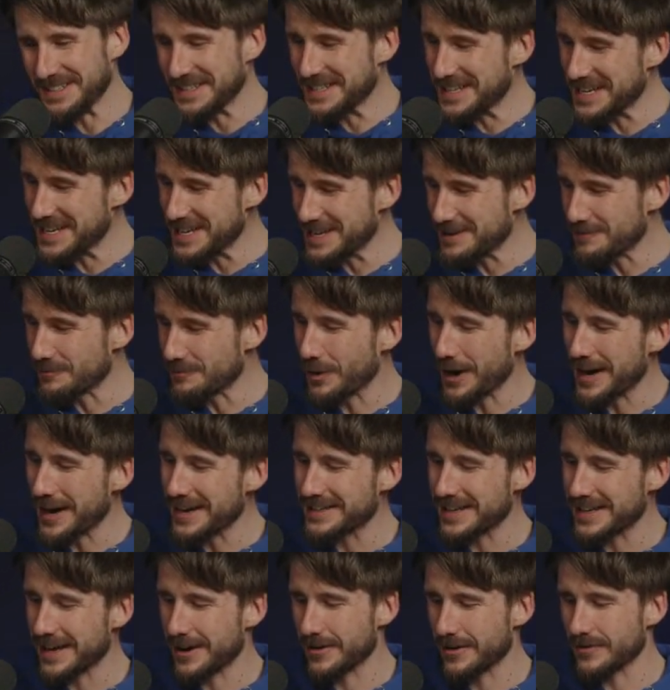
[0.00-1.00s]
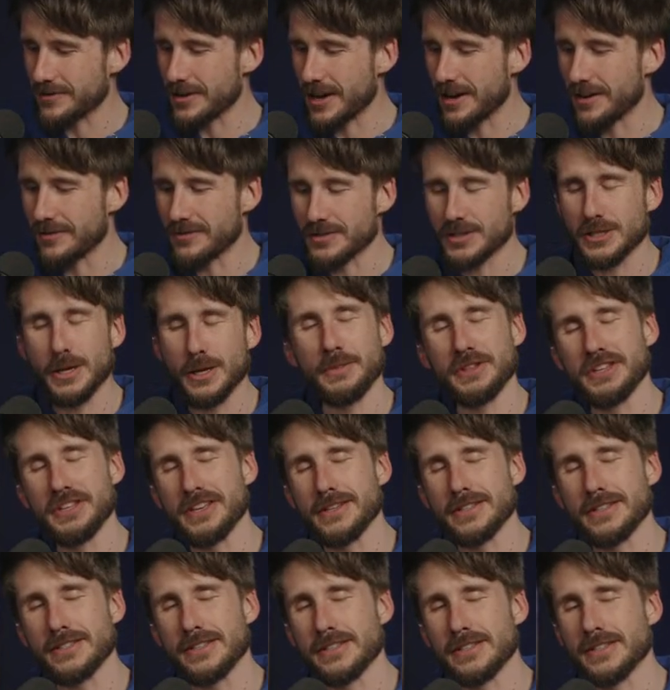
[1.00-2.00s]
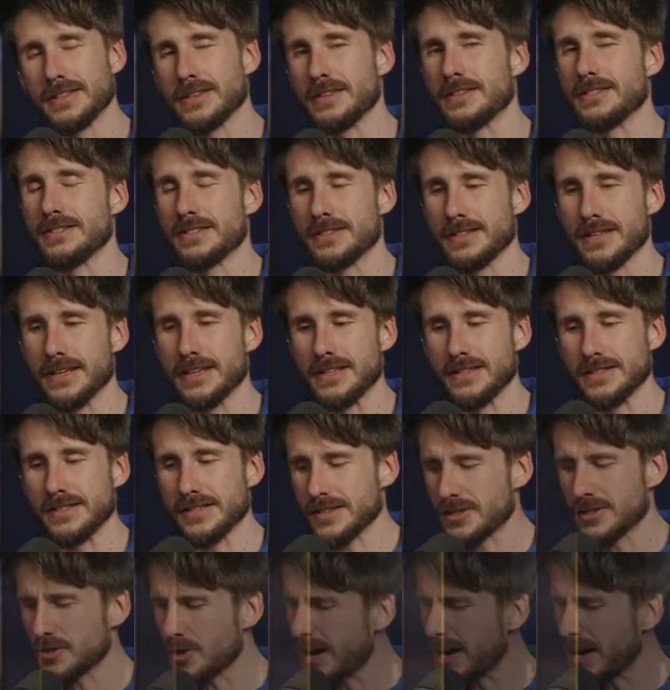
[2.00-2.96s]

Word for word: the breakdown of, of some of these these scenes. So